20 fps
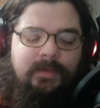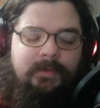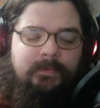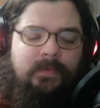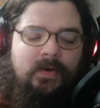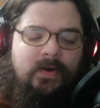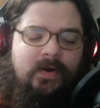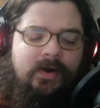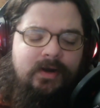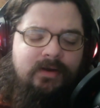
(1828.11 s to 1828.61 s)
And
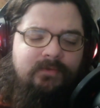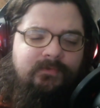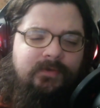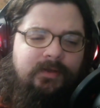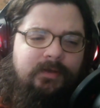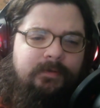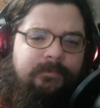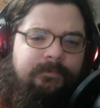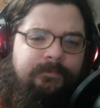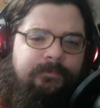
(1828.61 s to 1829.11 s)
part of
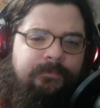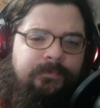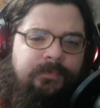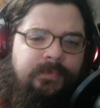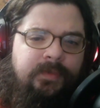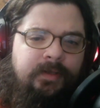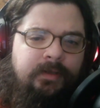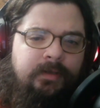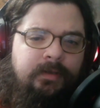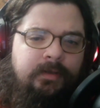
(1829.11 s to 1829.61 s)
it
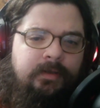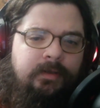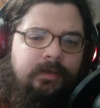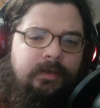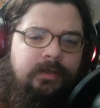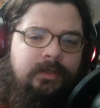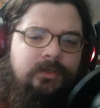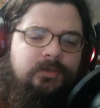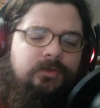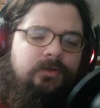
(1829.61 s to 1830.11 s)

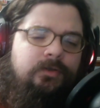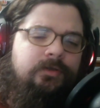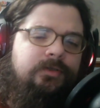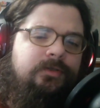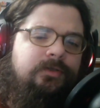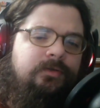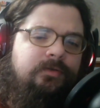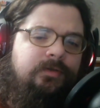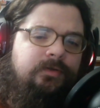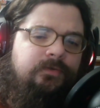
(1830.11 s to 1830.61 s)
is
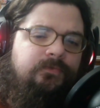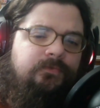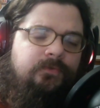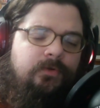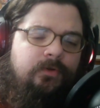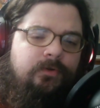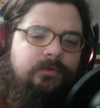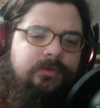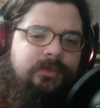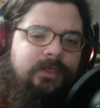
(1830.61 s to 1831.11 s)
also that
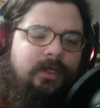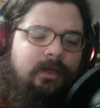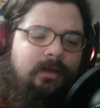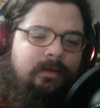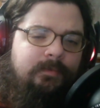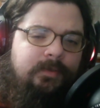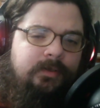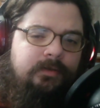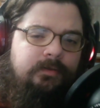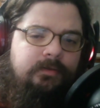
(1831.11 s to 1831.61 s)
Frodo's a
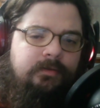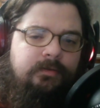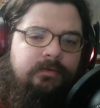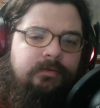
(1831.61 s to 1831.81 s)
hobbit.